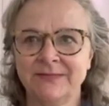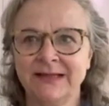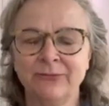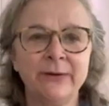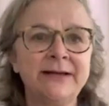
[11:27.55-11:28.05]

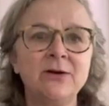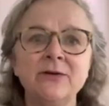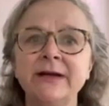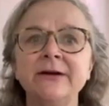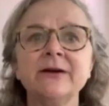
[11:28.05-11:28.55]
If we
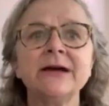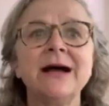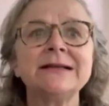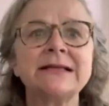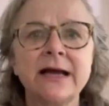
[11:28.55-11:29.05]
don't hear
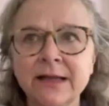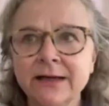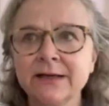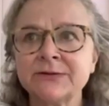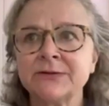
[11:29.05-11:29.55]
God
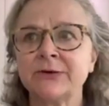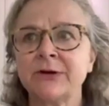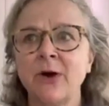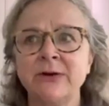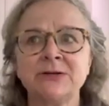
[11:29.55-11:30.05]
telling us to
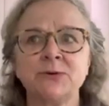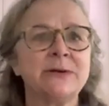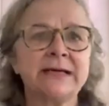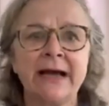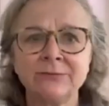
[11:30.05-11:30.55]
go into
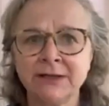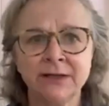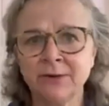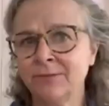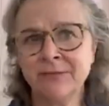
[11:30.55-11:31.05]

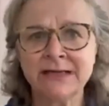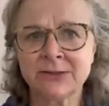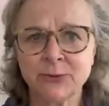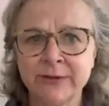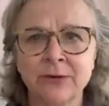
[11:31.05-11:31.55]
accounting or
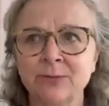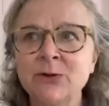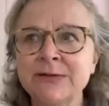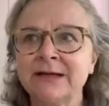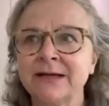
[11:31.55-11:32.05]
ministry or
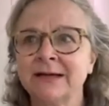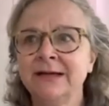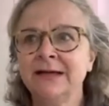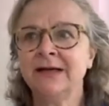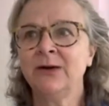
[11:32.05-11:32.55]
music,
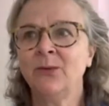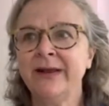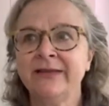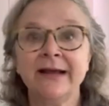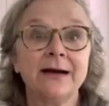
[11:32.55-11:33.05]

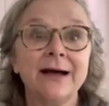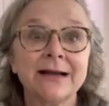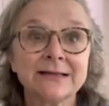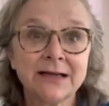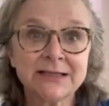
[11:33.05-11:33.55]
we think God
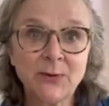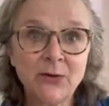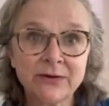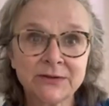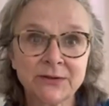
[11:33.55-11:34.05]
has not
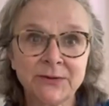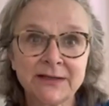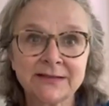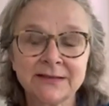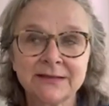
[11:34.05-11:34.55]
spoken to
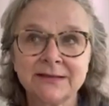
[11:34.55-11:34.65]
us.